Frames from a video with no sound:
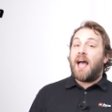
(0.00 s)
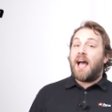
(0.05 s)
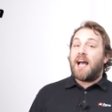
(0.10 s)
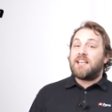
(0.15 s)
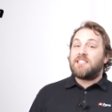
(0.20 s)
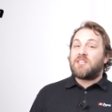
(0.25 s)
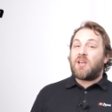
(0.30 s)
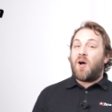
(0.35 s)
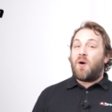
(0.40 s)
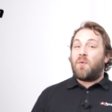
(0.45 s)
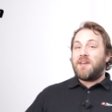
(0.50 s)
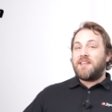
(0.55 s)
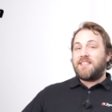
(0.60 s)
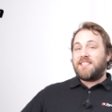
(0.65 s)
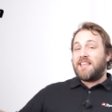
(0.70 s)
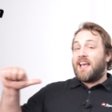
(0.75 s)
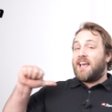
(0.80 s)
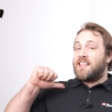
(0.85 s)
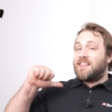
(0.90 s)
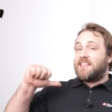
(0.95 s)
As
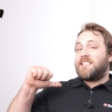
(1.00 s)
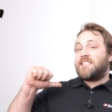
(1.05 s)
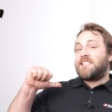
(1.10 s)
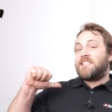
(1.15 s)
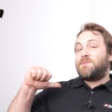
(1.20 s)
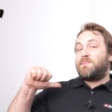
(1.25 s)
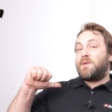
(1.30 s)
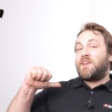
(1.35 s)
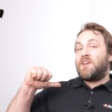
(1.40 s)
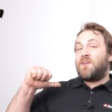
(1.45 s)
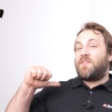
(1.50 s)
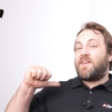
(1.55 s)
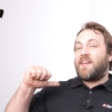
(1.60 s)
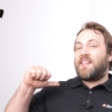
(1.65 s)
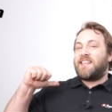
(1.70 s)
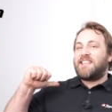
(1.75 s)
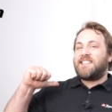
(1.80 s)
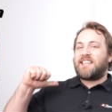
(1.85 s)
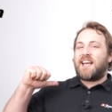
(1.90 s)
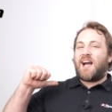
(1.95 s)
always, this has been your
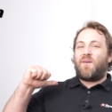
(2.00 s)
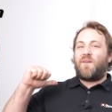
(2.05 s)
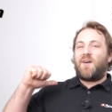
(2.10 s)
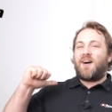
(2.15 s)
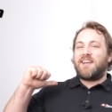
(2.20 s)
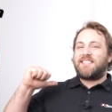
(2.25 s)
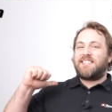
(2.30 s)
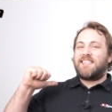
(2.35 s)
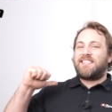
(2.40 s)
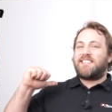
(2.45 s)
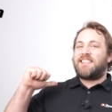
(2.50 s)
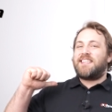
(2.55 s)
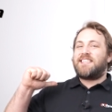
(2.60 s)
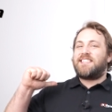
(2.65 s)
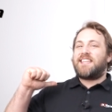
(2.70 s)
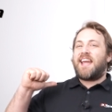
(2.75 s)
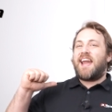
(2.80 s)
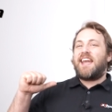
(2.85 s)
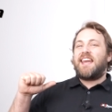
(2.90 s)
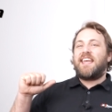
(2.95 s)
friendly Dahua assistant,
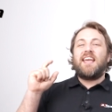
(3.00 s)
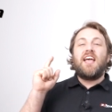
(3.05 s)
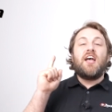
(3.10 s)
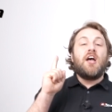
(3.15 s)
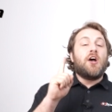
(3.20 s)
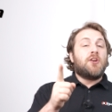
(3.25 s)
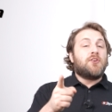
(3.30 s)
Danny.